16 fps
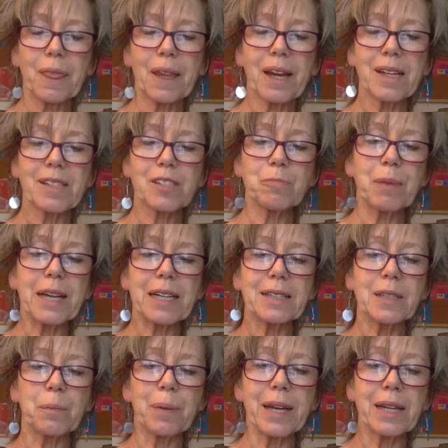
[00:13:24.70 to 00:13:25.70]
I
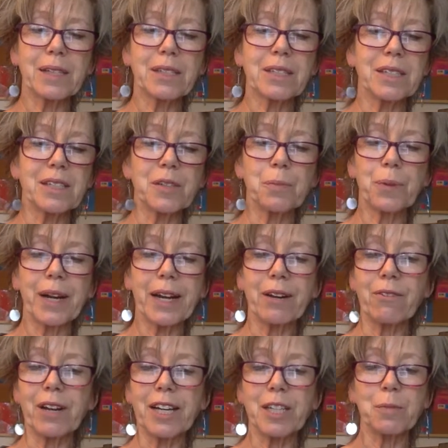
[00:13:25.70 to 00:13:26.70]
expect the pink turned
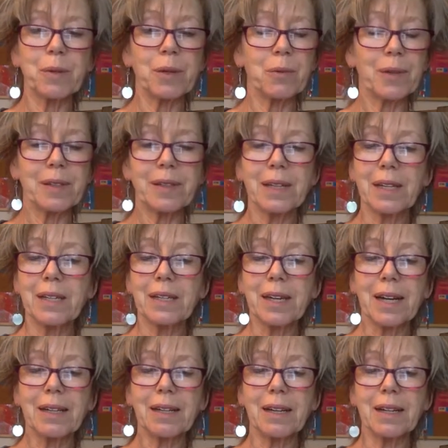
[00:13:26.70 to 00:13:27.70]
bright red, but with
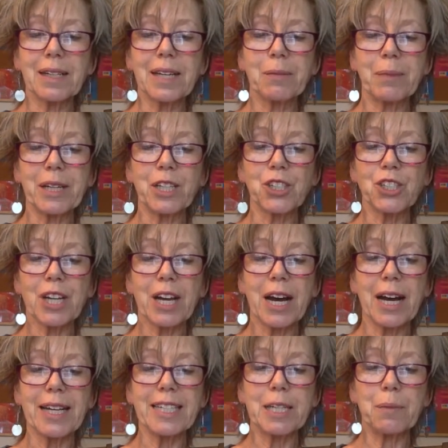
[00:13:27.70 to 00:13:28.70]
any luck I managed to
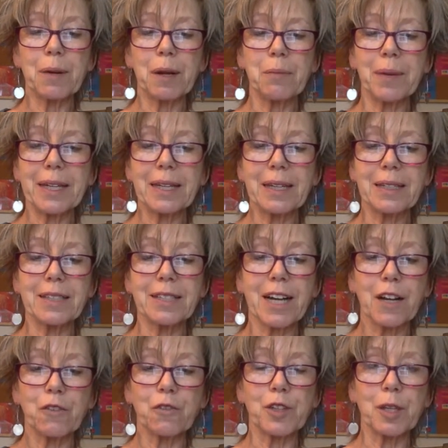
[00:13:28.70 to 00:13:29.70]
hide it by making a
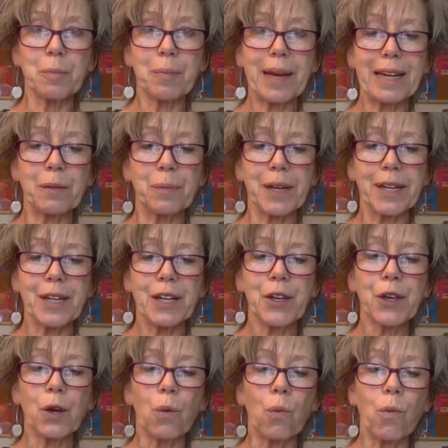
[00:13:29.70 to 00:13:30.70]
dive for the pedal bin,
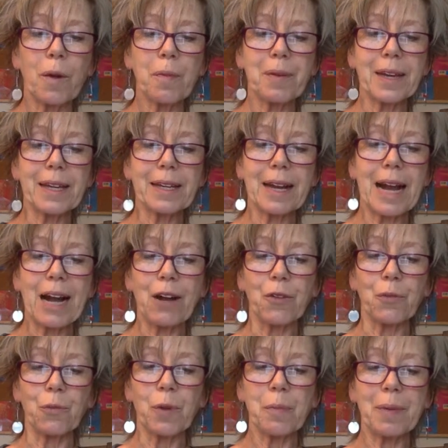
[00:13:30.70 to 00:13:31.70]
whipping
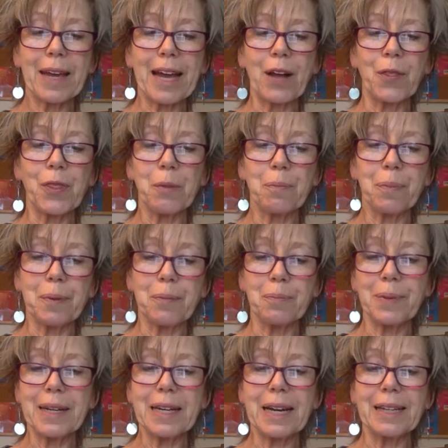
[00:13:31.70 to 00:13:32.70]
on the
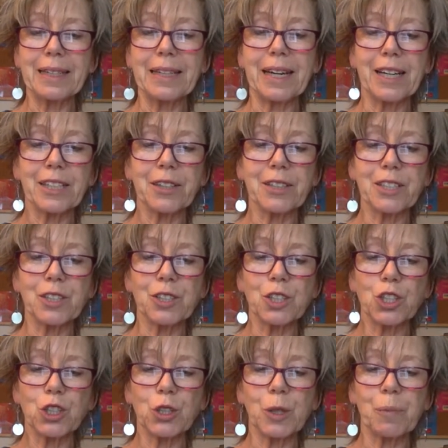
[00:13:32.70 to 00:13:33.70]
bin liner and going to
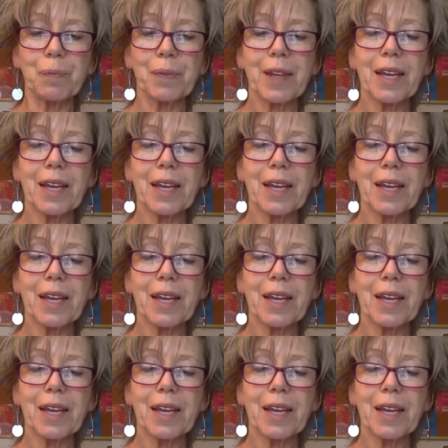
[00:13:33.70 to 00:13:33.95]
the door.